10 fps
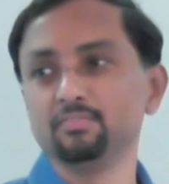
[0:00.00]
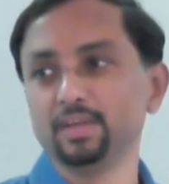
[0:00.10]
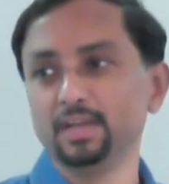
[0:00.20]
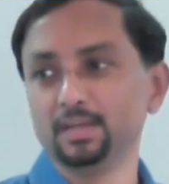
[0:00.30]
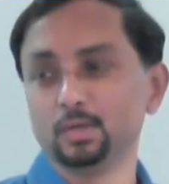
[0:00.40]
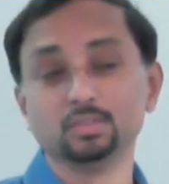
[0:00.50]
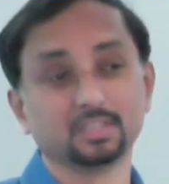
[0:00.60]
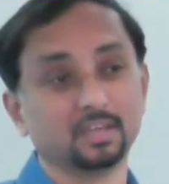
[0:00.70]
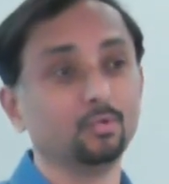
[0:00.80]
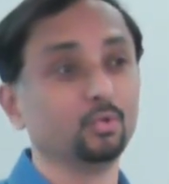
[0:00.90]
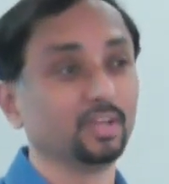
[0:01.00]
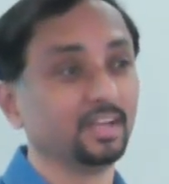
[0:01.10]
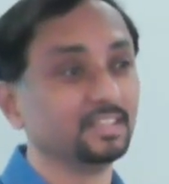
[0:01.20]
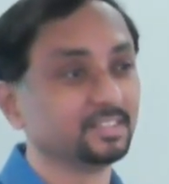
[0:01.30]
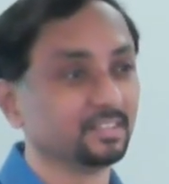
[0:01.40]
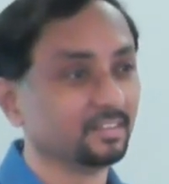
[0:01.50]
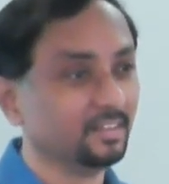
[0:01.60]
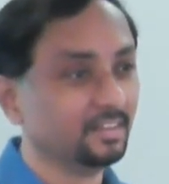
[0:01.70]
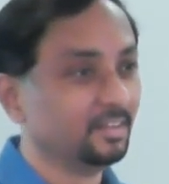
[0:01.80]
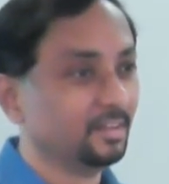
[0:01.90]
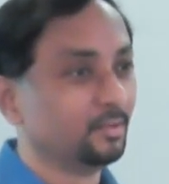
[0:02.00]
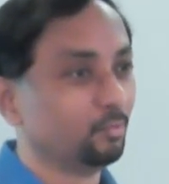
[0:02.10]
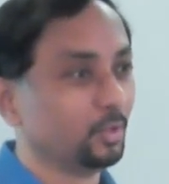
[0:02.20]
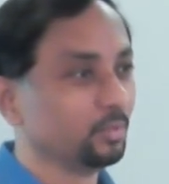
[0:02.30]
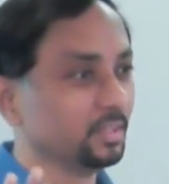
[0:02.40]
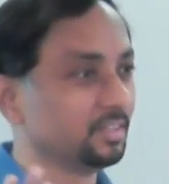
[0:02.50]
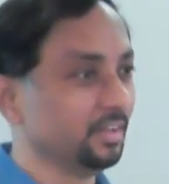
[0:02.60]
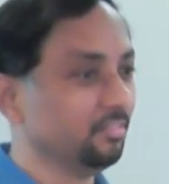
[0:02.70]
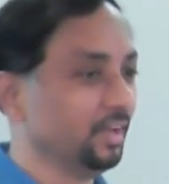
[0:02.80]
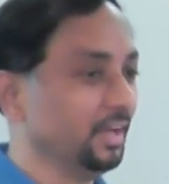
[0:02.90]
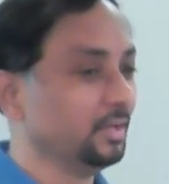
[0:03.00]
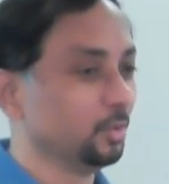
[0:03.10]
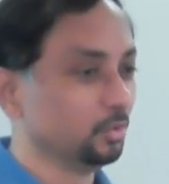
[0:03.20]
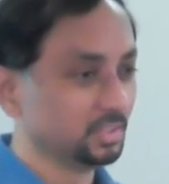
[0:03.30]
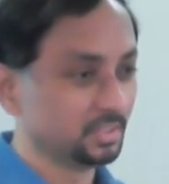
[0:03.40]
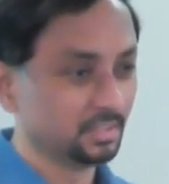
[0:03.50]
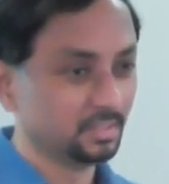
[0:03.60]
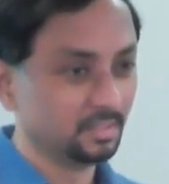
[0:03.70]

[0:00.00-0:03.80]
feeling tones, and now you can answer. What were the 3 feeling tones?